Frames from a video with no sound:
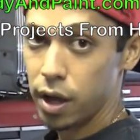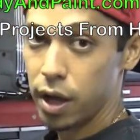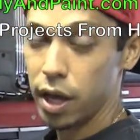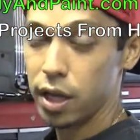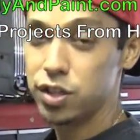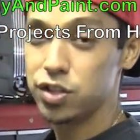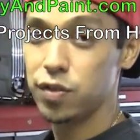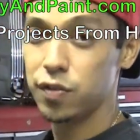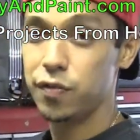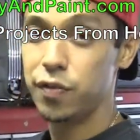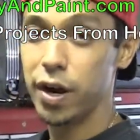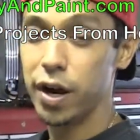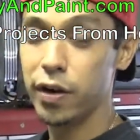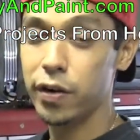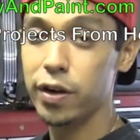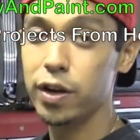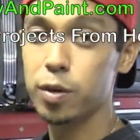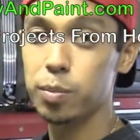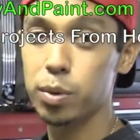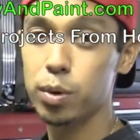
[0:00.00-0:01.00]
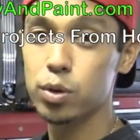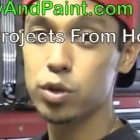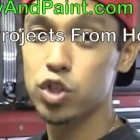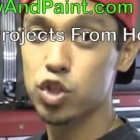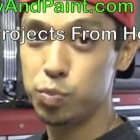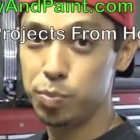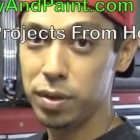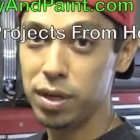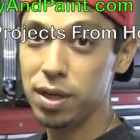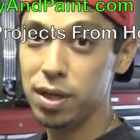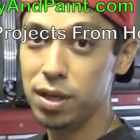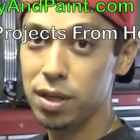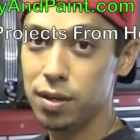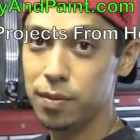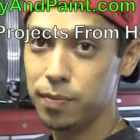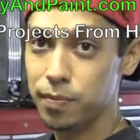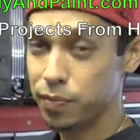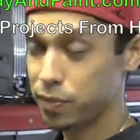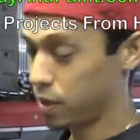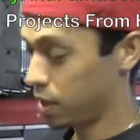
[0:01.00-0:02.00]
it's variable speed
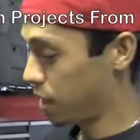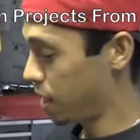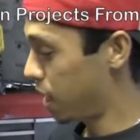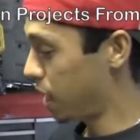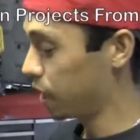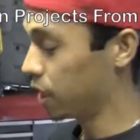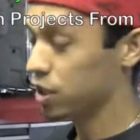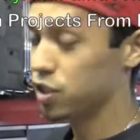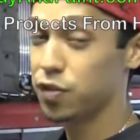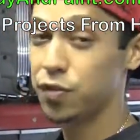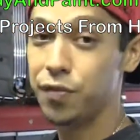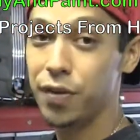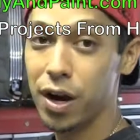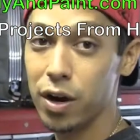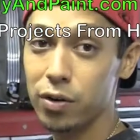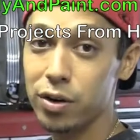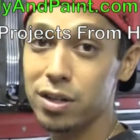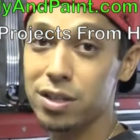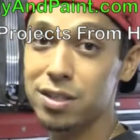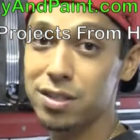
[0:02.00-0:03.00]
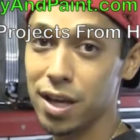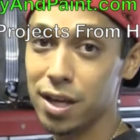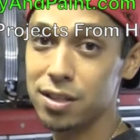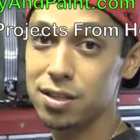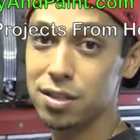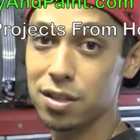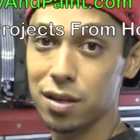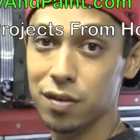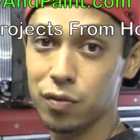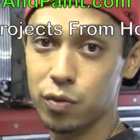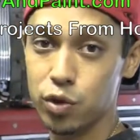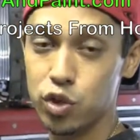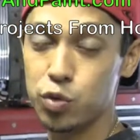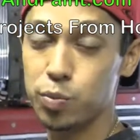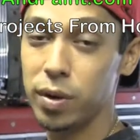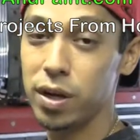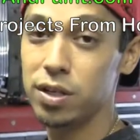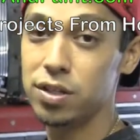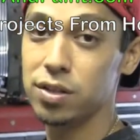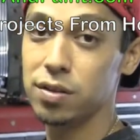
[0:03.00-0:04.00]
and it's very sensitive, which
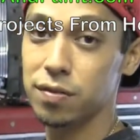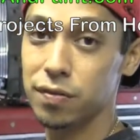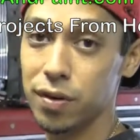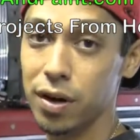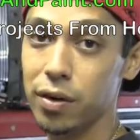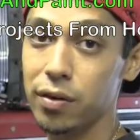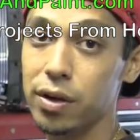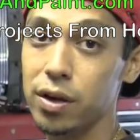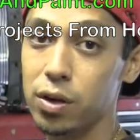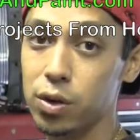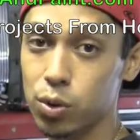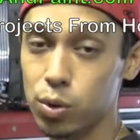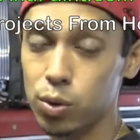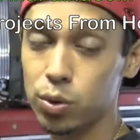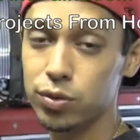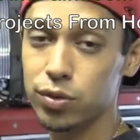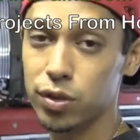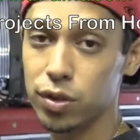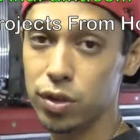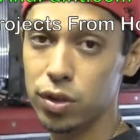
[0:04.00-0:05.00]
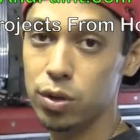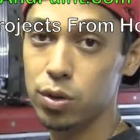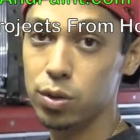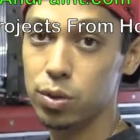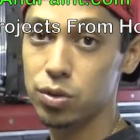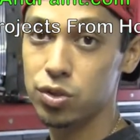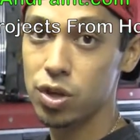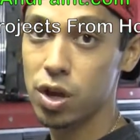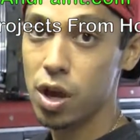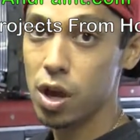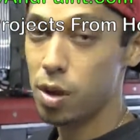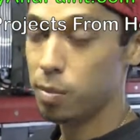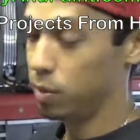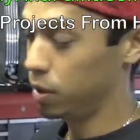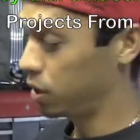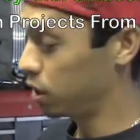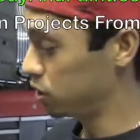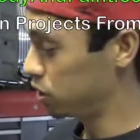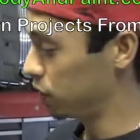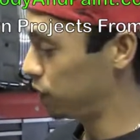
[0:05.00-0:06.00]
makes it very cool to use,
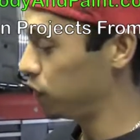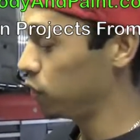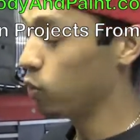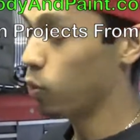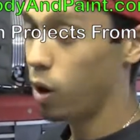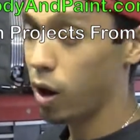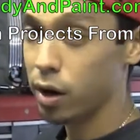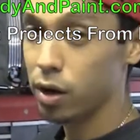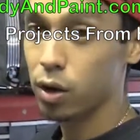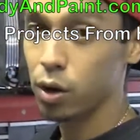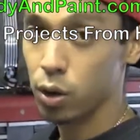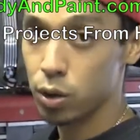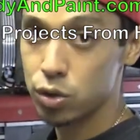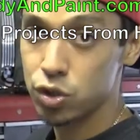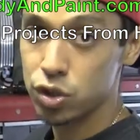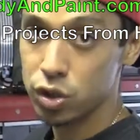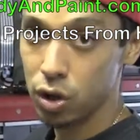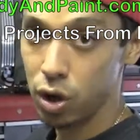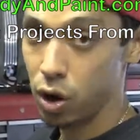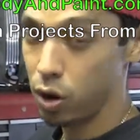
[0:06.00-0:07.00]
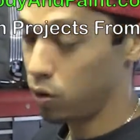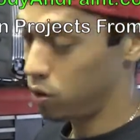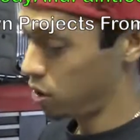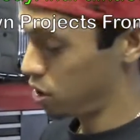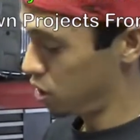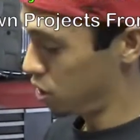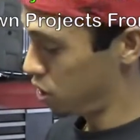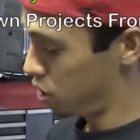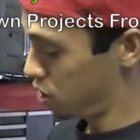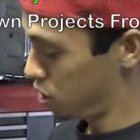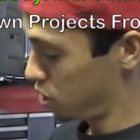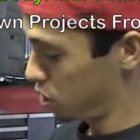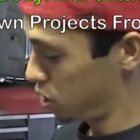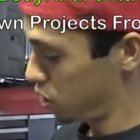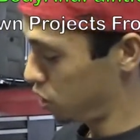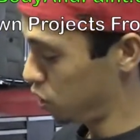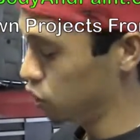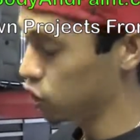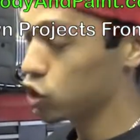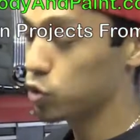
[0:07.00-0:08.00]
because if you want to go slow,
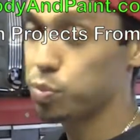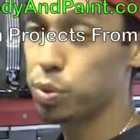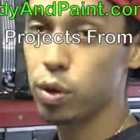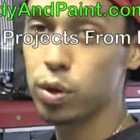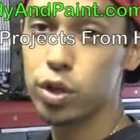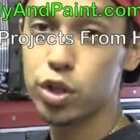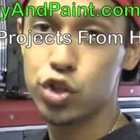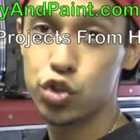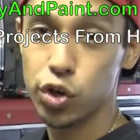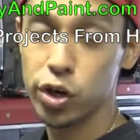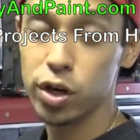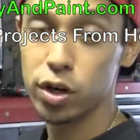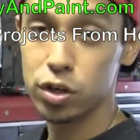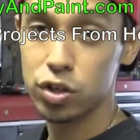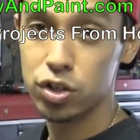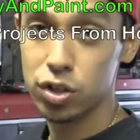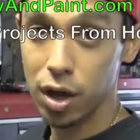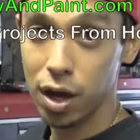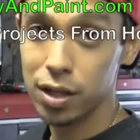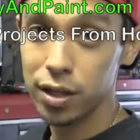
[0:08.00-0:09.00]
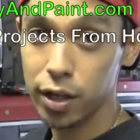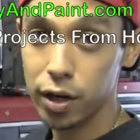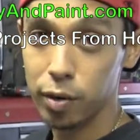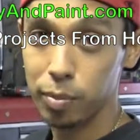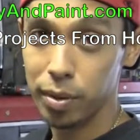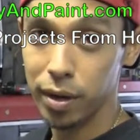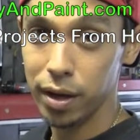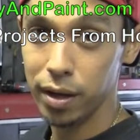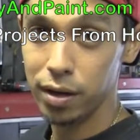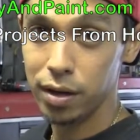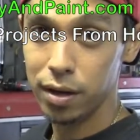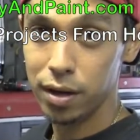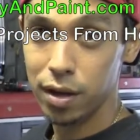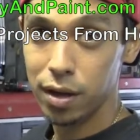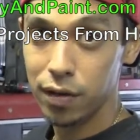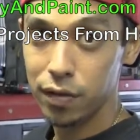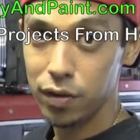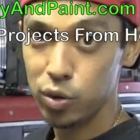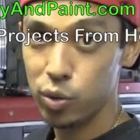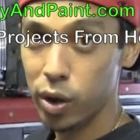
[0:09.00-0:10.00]
you just pull the triggers a little bit.
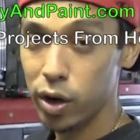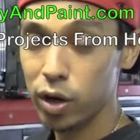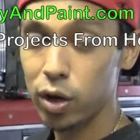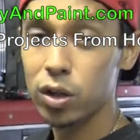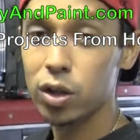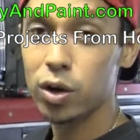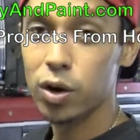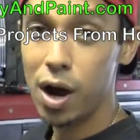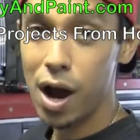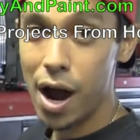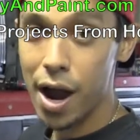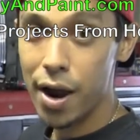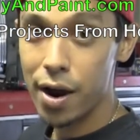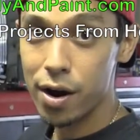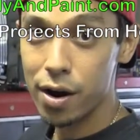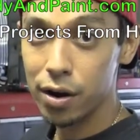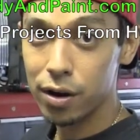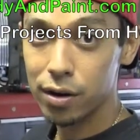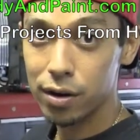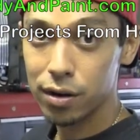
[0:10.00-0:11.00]
You want to go a little higher?